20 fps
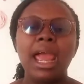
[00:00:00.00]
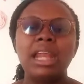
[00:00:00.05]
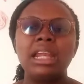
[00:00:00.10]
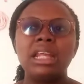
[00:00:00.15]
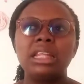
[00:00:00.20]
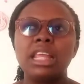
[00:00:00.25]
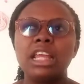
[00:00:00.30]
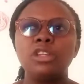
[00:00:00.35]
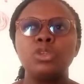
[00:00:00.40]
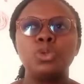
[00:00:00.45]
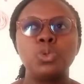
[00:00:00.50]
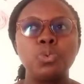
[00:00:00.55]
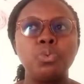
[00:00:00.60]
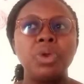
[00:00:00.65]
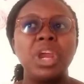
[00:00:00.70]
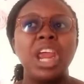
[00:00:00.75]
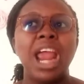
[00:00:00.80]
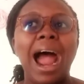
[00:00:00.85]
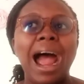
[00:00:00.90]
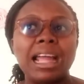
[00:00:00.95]
They tend to
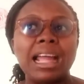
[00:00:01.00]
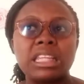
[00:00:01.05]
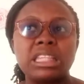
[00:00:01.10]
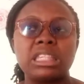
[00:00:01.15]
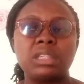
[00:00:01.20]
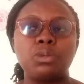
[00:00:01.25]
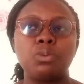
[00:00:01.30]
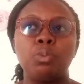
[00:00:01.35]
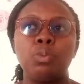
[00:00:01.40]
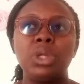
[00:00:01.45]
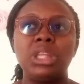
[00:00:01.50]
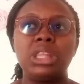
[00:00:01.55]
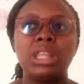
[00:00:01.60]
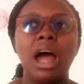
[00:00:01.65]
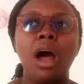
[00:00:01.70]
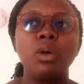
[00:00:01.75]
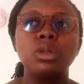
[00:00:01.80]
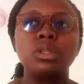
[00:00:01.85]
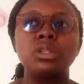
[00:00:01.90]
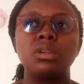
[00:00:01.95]
react
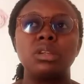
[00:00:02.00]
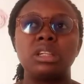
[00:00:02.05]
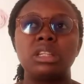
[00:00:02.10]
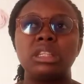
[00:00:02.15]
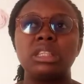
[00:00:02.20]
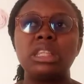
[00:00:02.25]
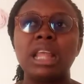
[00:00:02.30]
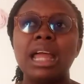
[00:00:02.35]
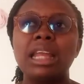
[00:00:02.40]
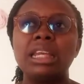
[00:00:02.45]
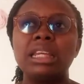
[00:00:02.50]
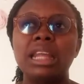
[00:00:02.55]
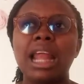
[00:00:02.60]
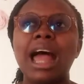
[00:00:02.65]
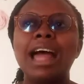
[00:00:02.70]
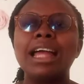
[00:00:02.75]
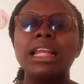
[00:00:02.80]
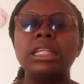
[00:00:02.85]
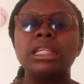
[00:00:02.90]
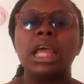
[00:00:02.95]
without understanding,
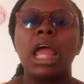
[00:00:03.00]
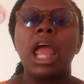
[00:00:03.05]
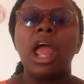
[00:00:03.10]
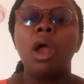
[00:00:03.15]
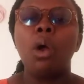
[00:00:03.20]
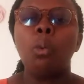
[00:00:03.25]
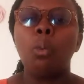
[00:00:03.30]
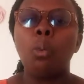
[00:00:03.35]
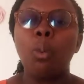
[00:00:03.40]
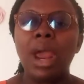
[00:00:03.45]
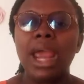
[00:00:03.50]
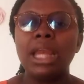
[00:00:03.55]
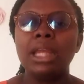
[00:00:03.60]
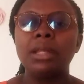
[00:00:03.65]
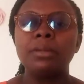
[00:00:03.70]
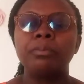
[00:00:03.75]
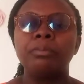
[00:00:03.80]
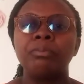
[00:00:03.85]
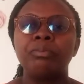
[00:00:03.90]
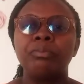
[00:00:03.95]
and
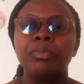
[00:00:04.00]
when